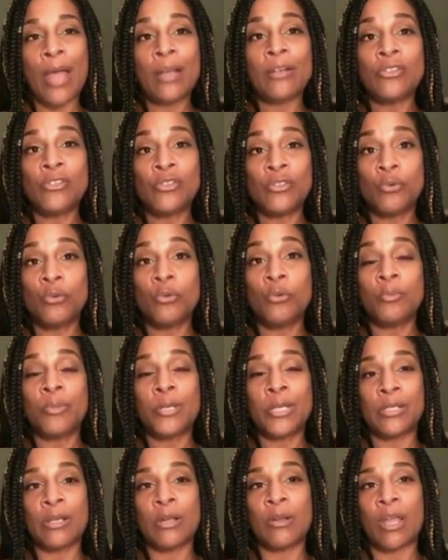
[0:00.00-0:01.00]
school,
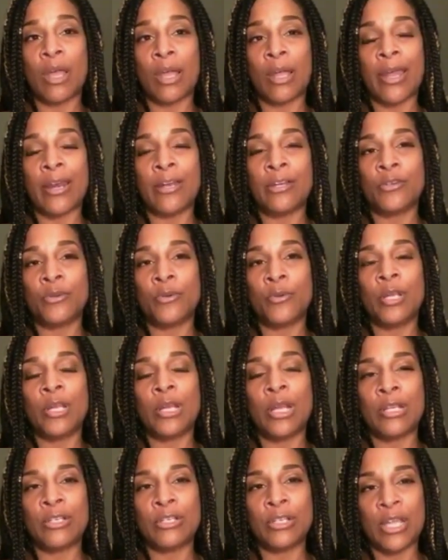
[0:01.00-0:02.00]
because I got a degree
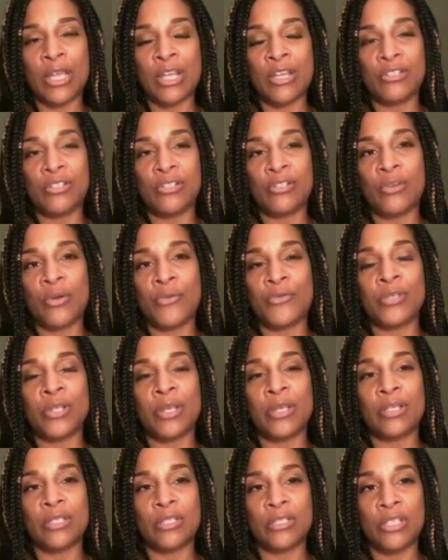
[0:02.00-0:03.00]
in education, so I was
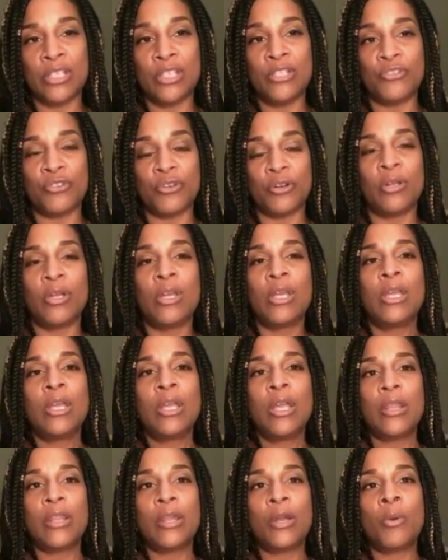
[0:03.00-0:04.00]
like a teacher,
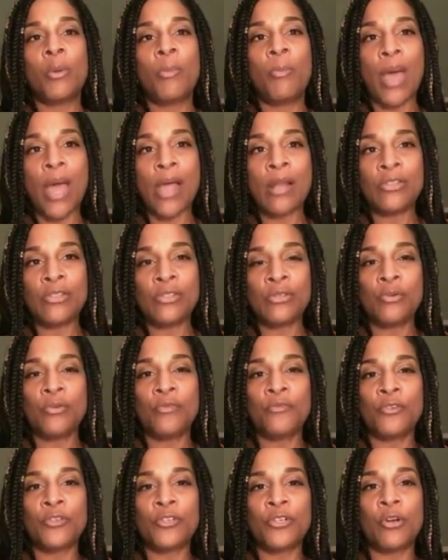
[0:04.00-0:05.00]
and then I went back to school
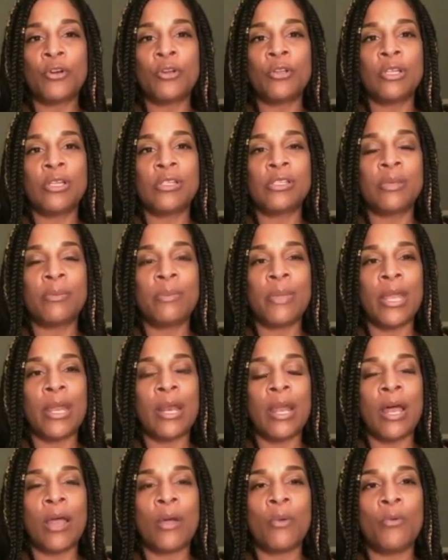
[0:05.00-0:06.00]
for journalism,
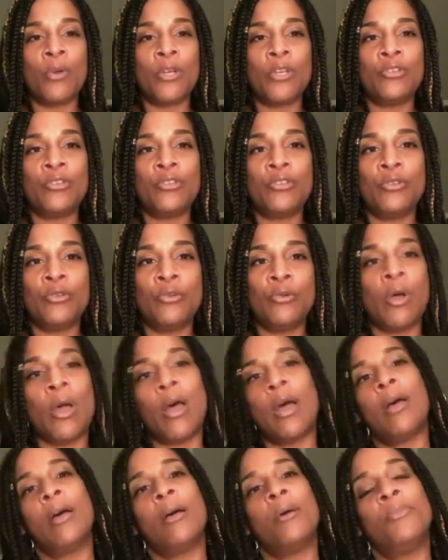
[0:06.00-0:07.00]
and I went to
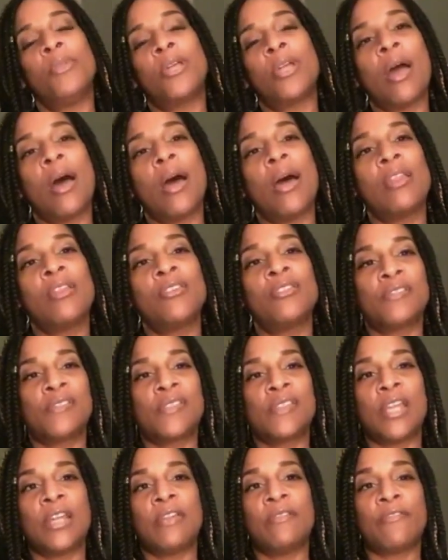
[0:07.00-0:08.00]
the College of
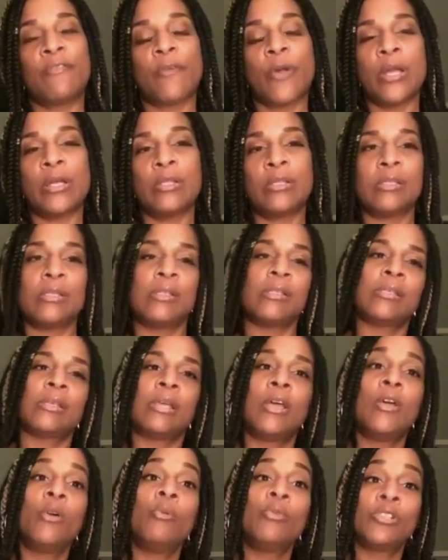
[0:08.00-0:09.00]
St. Francis,
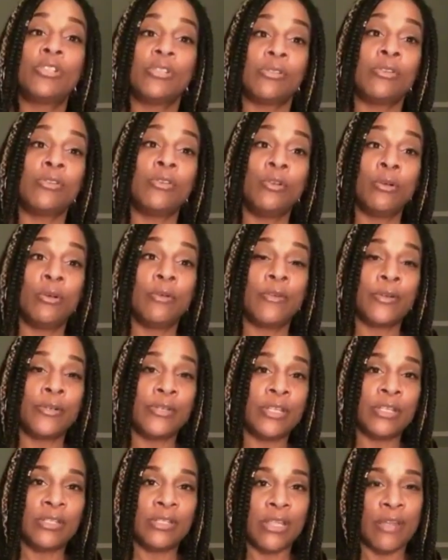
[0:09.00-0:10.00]
which is the
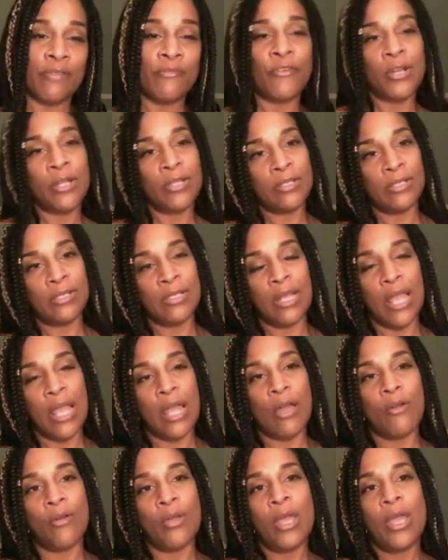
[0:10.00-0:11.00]
University of St. Francis now,